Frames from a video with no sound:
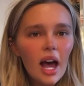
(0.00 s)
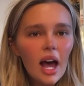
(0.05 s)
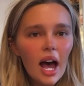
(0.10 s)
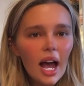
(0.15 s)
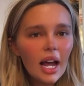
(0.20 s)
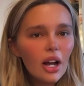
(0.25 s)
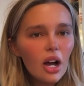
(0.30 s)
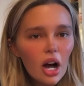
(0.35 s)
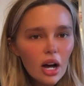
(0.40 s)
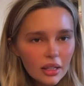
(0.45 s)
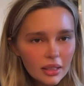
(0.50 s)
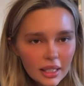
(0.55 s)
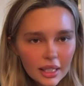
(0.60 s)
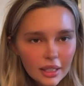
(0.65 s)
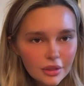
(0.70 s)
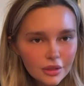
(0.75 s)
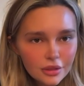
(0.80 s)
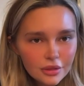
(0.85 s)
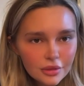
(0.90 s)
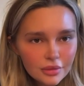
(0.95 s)
I can't
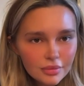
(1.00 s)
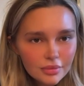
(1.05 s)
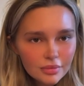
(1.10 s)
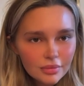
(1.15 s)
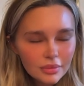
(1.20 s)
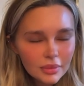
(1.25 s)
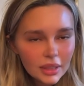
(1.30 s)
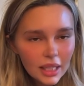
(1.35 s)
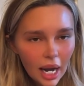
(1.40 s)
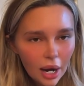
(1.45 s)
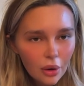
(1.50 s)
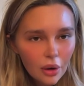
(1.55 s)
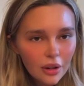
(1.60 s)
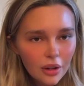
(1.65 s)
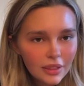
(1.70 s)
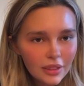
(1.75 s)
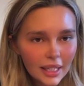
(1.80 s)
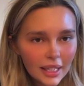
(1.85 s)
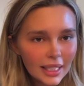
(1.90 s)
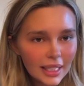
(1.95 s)
live out
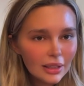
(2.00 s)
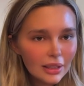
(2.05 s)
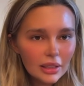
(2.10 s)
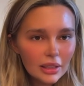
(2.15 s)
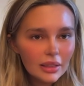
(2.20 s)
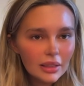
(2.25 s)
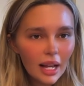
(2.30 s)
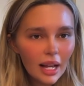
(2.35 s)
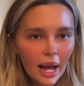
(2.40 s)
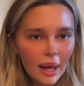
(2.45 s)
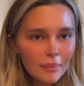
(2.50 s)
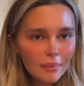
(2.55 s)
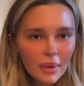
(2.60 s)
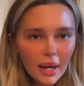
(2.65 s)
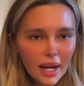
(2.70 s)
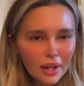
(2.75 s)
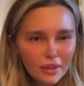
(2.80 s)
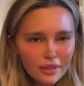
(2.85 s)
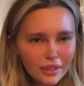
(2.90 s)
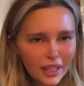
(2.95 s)
of like a little
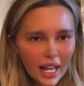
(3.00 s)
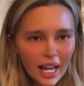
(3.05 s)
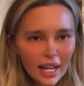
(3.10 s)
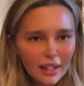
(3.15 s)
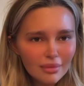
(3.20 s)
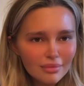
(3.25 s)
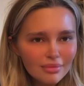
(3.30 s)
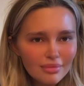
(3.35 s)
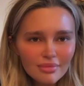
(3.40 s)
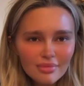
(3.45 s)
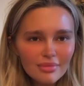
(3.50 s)
handbag for that.